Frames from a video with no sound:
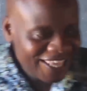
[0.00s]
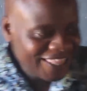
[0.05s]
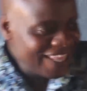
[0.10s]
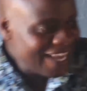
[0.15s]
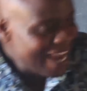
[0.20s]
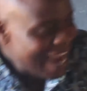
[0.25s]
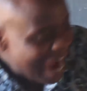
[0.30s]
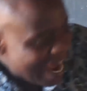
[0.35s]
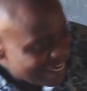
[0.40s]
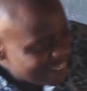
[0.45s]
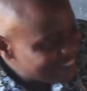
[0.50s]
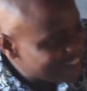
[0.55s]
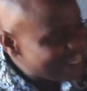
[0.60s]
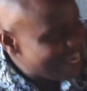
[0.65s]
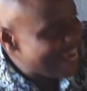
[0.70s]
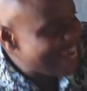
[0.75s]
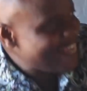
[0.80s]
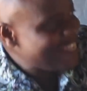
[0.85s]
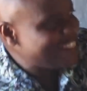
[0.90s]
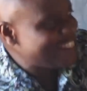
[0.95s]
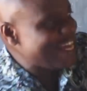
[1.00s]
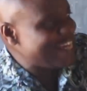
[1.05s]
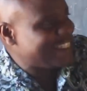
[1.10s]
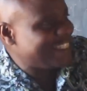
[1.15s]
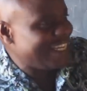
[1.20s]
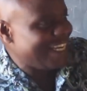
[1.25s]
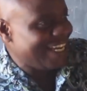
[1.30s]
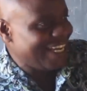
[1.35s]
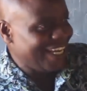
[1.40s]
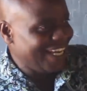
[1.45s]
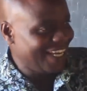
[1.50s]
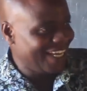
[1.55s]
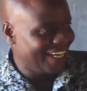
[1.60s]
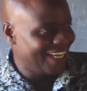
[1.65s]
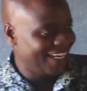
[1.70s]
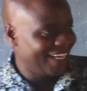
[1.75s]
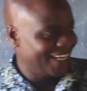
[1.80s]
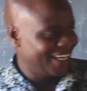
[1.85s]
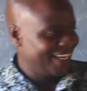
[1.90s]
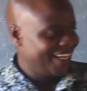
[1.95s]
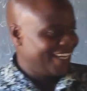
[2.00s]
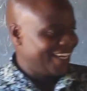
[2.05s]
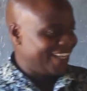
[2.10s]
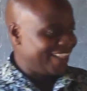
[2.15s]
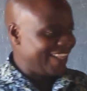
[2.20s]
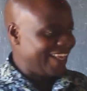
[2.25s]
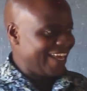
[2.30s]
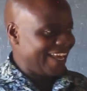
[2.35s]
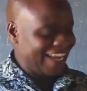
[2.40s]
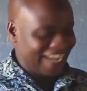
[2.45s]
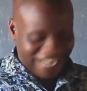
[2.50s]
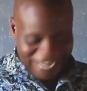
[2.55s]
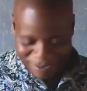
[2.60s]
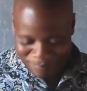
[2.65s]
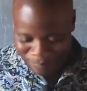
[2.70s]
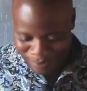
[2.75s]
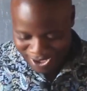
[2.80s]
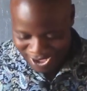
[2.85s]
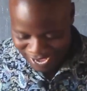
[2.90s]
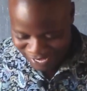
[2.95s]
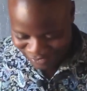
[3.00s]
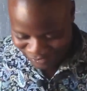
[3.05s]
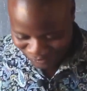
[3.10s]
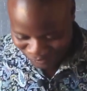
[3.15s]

The girl says that they help us